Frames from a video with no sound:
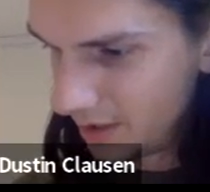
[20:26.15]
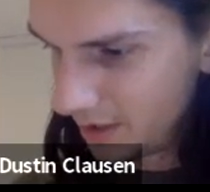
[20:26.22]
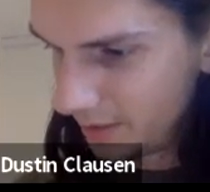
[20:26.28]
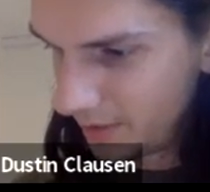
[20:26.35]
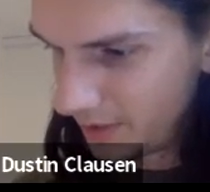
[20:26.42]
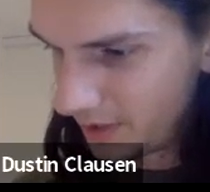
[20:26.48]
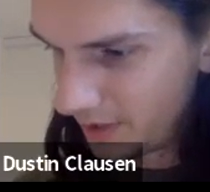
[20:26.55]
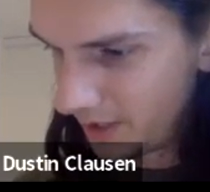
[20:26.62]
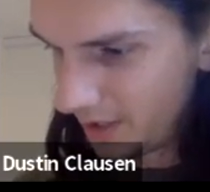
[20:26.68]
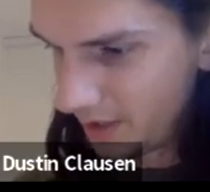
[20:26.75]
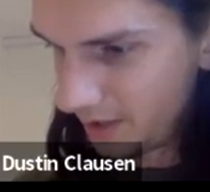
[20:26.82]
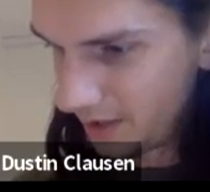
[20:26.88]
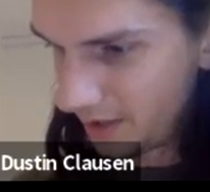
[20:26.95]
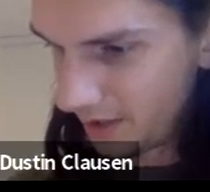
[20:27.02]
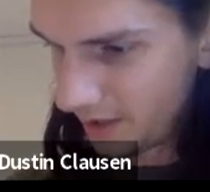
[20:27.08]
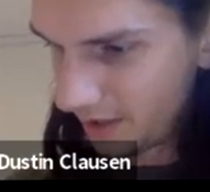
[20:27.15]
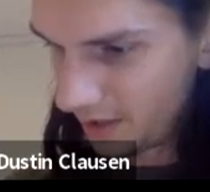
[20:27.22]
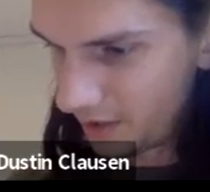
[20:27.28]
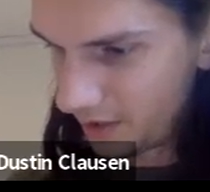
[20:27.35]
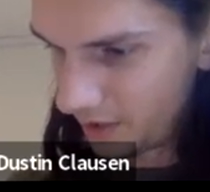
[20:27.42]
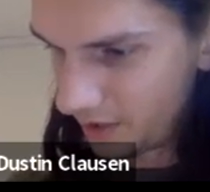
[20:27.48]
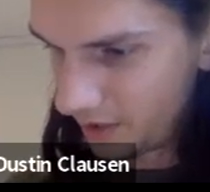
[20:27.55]
Let me say
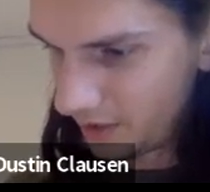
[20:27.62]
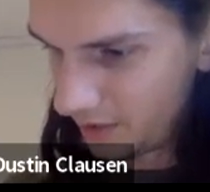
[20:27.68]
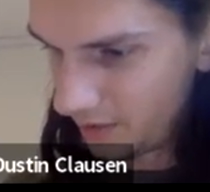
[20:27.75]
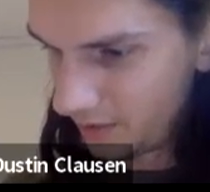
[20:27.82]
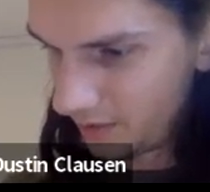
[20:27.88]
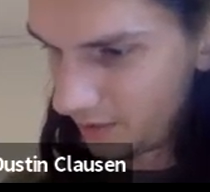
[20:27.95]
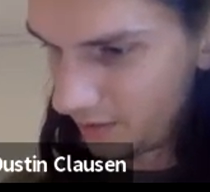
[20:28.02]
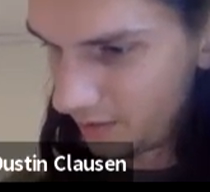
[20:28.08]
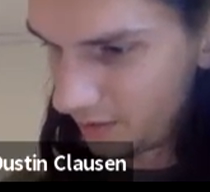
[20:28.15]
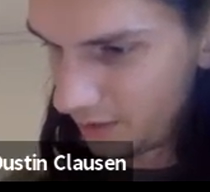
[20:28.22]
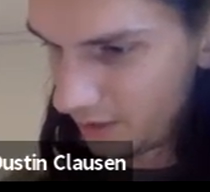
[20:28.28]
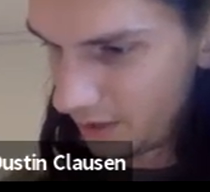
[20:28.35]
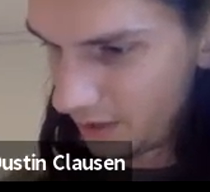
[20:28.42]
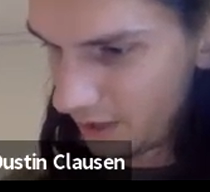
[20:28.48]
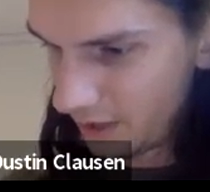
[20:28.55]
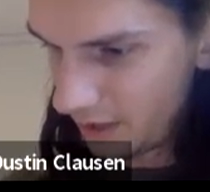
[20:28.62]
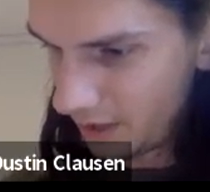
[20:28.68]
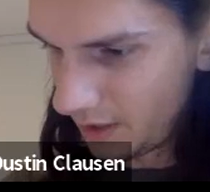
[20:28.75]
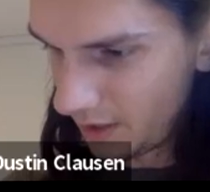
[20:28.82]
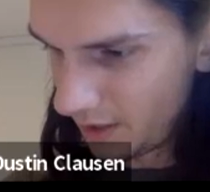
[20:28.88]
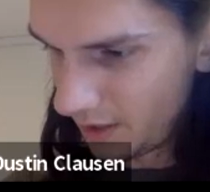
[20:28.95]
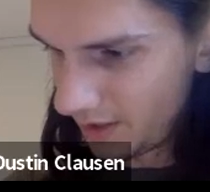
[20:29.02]
condition,
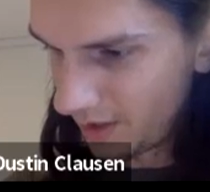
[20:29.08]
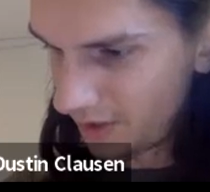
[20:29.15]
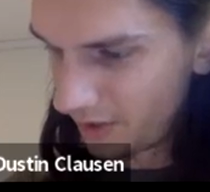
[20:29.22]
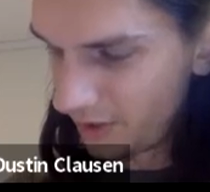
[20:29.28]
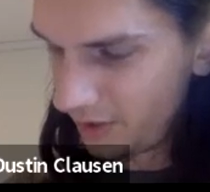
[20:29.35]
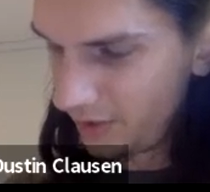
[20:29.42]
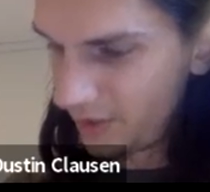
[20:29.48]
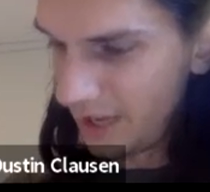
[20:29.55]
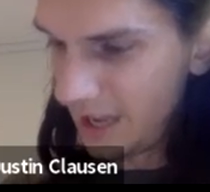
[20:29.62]
I shouldn't use